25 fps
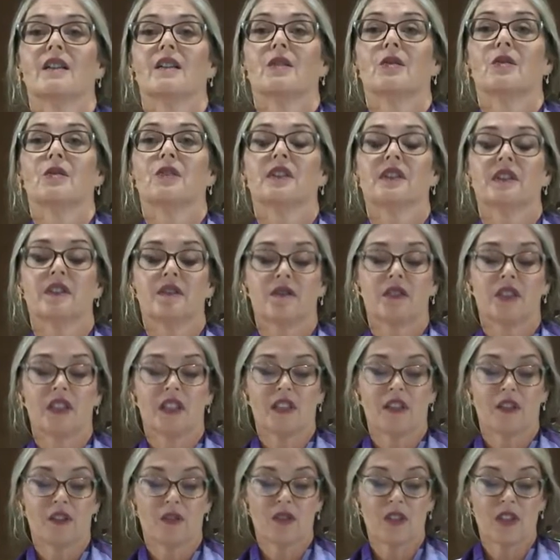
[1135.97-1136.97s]
who lived
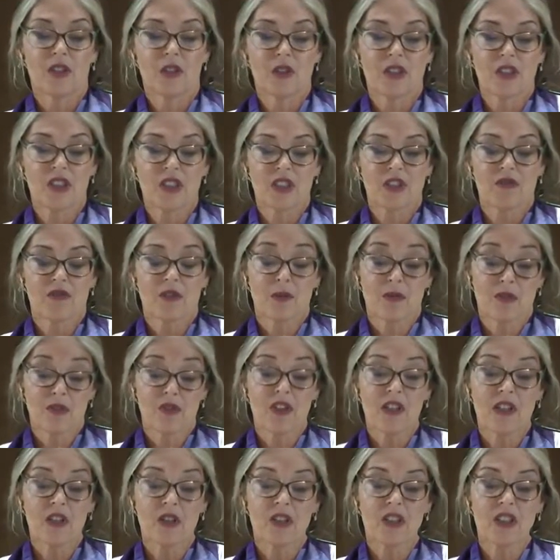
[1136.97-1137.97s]
in from
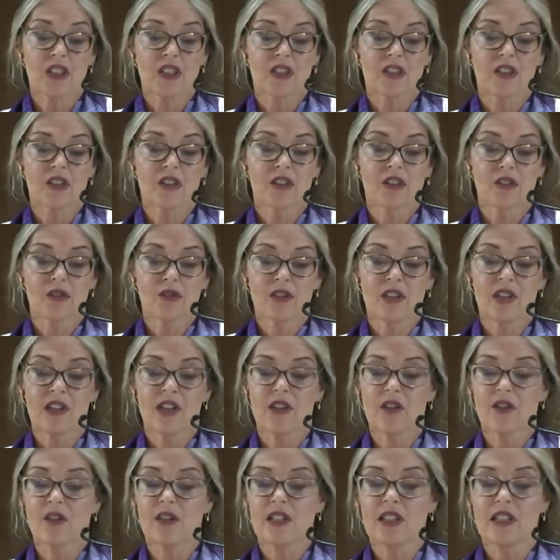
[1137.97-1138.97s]
306 to
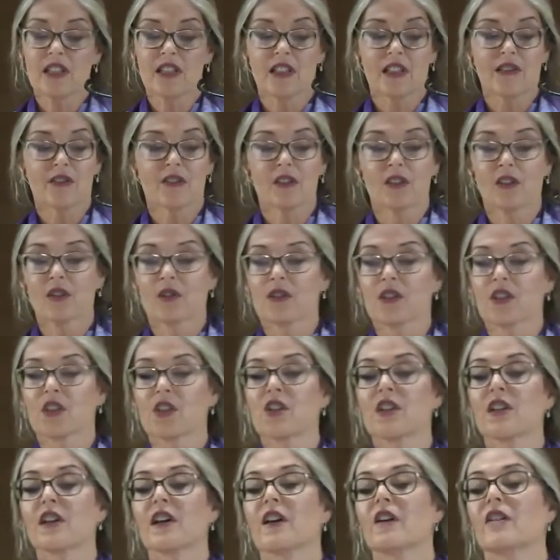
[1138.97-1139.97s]
337
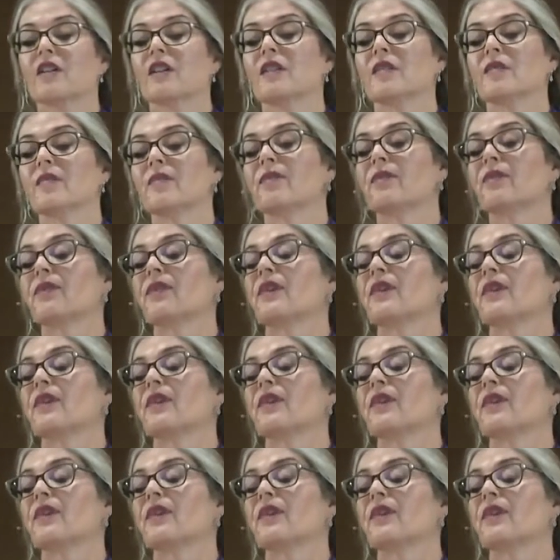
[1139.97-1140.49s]
Christian era.